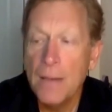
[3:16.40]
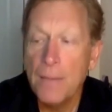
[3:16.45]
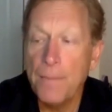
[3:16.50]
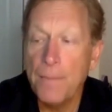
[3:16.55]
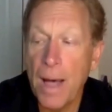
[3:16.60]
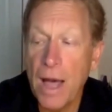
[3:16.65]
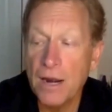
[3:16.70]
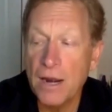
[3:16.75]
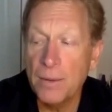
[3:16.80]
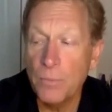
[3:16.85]

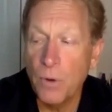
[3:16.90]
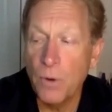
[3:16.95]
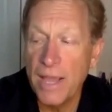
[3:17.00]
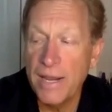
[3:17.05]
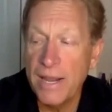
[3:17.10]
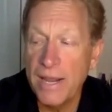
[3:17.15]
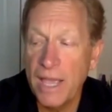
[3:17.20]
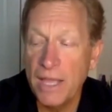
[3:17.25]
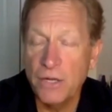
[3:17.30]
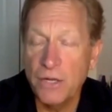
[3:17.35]
Bottom
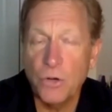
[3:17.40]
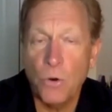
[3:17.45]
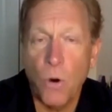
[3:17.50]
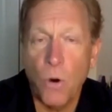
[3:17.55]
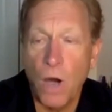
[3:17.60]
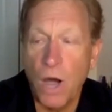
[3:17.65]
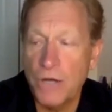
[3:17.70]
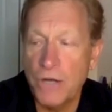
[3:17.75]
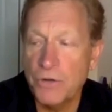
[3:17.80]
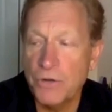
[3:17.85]
right-hand
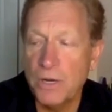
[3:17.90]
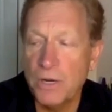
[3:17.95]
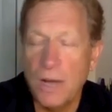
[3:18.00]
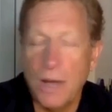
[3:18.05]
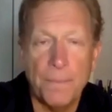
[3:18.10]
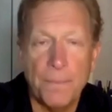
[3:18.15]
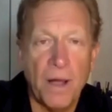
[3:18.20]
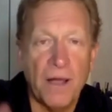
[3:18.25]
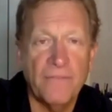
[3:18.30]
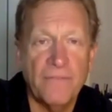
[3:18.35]
quadrant,
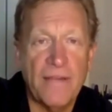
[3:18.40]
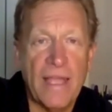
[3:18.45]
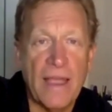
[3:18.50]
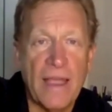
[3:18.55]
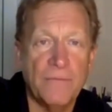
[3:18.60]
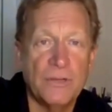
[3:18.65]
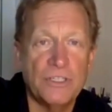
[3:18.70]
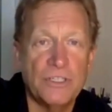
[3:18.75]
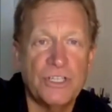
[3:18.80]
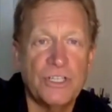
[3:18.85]
above
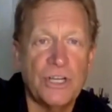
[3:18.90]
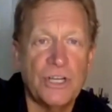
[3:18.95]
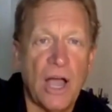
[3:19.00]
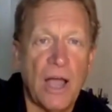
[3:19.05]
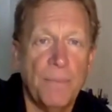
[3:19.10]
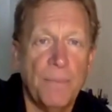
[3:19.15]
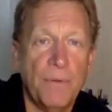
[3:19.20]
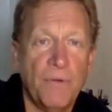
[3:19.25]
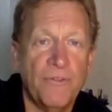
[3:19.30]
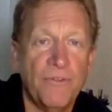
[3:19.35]
average
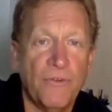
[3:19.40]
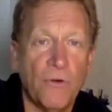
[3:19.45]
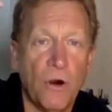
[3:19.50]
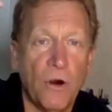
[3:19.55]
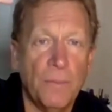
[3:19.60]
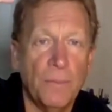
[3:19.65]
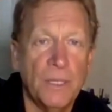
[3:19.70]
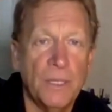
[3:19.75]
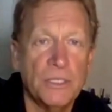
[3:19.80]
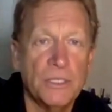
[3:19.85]
job
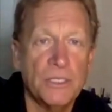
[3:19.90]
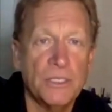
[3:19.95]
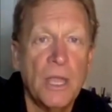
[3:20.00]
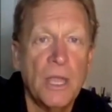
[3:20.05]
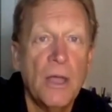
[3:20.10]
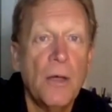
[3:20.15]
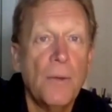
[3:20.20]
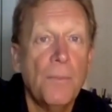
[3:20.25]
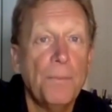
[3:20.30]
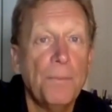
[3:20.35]
performance,
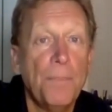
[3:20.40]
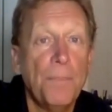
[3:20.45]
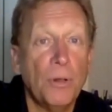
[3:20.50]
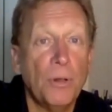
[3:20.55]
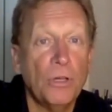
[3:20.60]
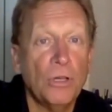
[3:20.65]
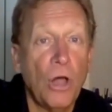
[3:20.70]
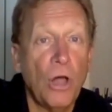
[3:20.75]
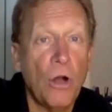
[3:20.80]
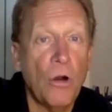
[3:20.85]

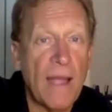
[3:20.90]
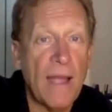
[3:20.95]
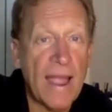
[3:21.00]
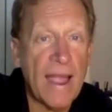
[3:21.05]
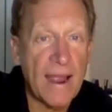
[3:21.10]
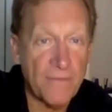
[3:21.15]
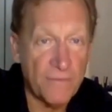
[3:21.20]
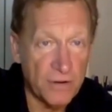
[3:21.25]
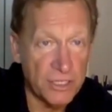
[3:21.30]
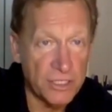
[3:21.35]
below
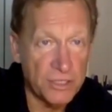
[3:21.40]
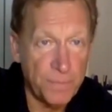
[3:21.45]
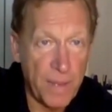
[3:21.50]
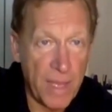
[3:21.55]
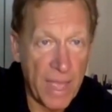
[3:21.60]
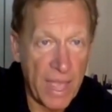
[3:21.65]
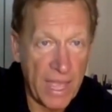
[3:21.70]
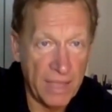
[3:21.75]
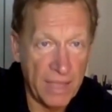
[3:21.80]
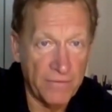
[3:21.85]
average
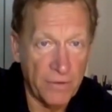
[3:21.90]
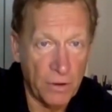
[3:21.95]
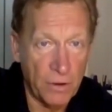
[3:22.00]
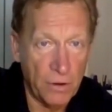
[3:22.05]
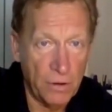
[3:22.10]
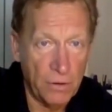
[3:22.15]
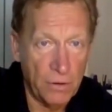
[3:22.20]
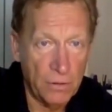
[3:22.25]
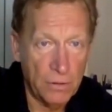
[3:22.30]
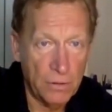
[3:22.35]

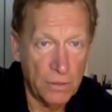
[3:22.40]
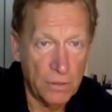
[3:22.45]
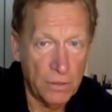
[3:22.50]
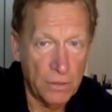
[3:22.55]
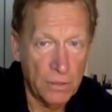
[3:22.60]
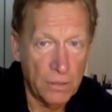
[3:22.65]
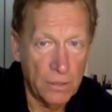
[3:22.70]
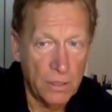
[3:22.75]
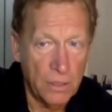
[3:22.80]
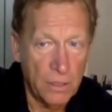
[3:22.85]
behavior,
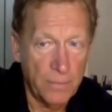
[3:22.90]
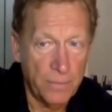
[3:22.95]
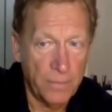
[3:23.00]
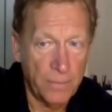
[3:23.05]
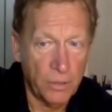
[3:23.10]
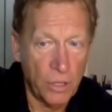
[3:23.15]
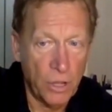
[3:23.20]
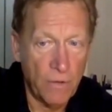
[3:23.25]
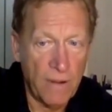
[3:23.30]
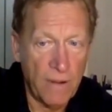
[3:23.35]

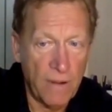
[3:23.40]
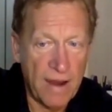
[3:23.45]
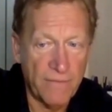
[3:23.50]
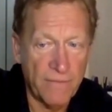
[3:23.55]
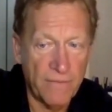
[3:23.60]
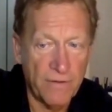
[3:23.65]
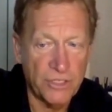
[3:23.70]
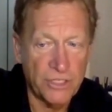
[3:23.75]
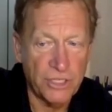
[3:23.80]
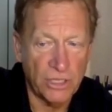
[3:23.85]
below
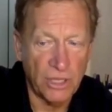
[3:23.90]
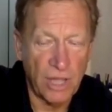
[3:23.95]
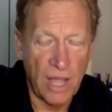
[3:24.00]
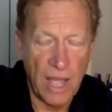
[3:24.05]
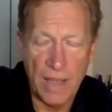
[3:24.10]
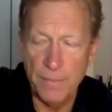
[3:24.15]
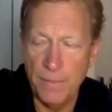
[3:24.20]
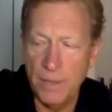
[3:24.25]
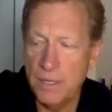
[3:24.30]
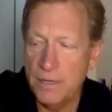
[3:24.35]
average
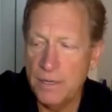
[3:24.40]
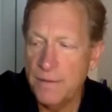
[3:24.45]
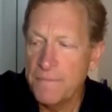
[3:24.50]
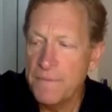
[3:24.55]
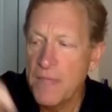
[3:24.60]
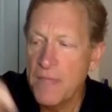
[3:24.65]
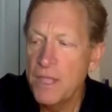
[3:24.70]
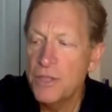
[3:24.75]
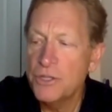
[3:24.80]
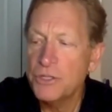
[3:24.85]
alignment.
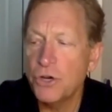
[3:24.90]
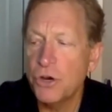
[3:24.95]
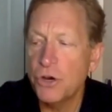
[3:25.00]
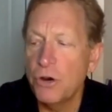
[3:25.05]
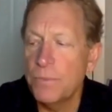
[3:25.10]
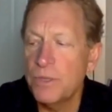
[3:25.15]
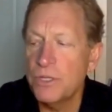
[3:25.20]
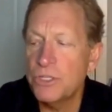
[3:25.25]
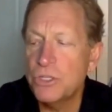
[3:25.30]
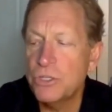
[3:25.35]

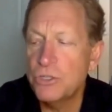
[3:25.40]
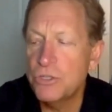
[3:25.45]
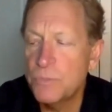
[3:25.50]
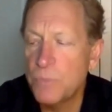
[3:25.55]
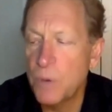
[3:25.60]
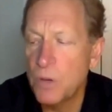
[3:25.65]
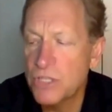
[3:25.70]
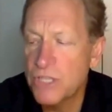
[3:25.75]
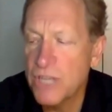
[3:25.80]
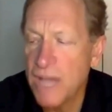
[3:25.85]
Term that's used
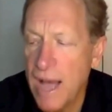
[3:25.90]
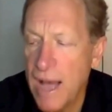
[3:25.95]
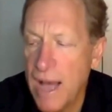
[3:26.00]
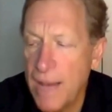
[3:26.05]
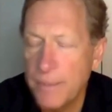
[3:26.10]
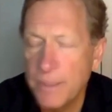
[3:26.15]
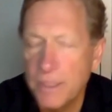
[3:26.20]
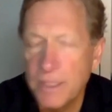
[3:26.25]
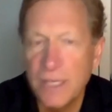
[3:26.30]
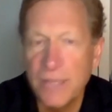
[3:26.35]
most
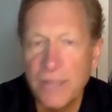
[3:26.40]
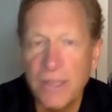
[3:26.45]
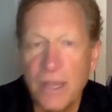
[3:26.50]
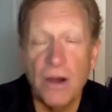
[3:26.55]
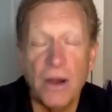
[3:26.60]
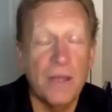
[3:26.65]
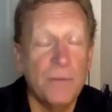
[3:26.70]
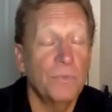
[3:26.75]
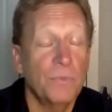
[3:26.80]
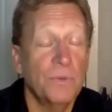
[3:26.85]
commonly there
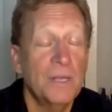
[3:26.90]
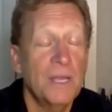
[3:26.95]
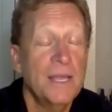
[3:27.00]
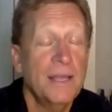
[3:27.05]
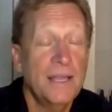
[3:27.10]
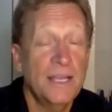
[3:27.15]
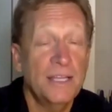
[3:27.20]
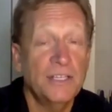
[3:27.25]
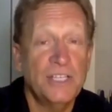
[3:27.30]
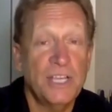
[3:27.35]

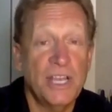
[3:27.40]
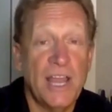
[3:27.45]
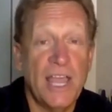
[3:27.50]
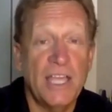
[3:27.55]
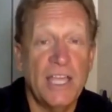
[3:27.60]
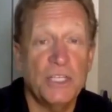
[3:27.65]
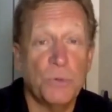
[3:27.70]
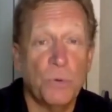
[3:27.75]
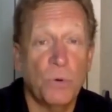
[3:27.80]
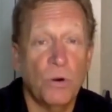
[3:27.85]
in
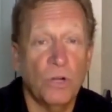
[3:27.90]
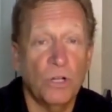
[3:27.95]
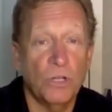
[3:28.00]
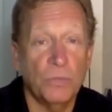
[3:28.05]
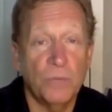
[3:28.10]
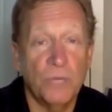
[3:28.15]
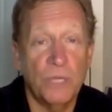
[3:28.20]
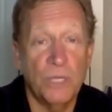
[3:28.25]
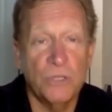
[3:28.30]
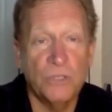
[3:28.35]
today's
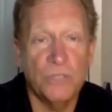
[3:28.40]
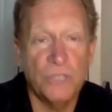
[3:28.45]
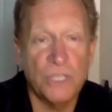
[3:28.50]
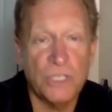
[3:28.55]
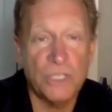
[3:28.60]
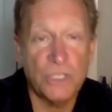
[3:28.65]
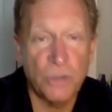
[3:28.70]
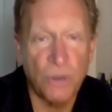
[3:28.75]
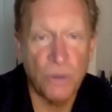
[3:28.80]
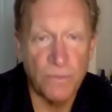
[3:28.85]
world, we use
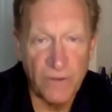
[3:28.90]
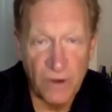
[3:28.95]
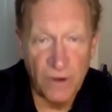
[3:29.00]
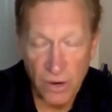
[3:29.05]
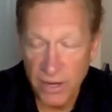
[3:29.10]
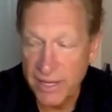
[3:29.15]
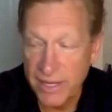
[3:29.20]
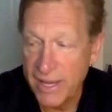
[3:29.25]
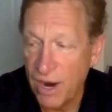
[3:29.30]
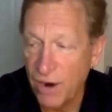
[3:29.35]
this term
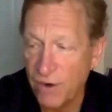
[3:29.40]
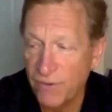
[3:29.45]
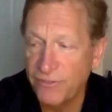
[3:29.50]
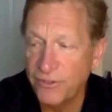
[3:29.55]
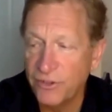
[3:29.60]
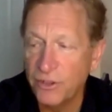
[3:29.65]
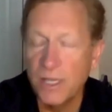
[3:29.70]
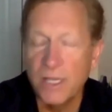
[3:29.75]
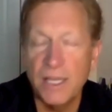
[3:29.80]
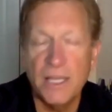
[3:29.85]
very
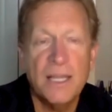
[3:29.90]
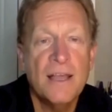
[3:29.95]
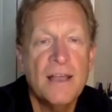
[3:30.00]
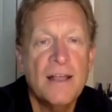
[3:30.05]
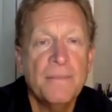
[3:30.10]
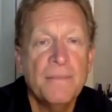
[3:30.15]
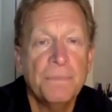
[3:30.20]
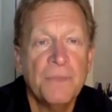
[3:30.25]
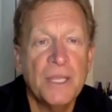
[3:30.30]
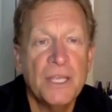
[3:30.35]
carefully.
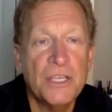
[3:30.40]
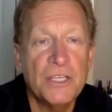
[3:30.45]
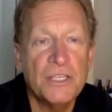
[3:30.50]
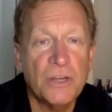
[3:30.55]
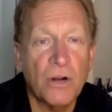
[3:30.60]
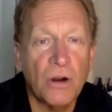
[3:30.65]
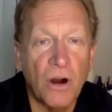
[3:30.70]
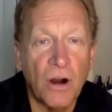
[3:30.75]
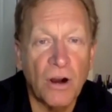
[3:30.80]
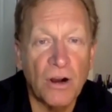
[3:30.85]
These
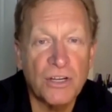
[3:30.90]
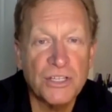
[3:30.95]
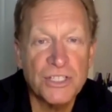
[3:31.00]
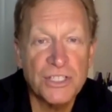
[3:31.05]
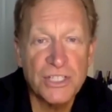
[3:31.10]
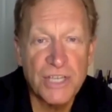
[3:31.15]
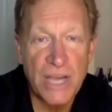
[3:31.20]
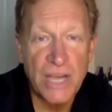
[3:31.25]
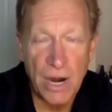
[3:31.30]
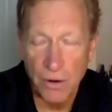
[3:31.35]
are our
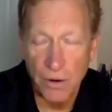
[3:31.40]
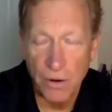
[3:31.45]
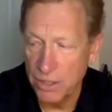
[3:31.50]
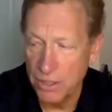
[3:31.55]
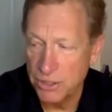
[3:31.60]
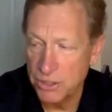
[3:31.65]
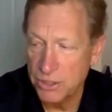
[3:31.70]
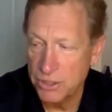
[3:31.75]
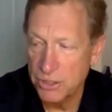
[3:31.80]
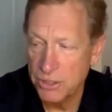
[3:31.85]

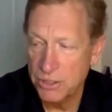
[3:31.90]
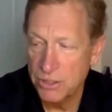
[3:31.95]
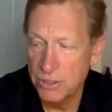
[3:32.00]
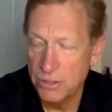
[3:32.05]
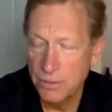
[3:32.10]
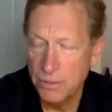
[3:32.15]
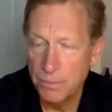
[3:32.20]
terrorists.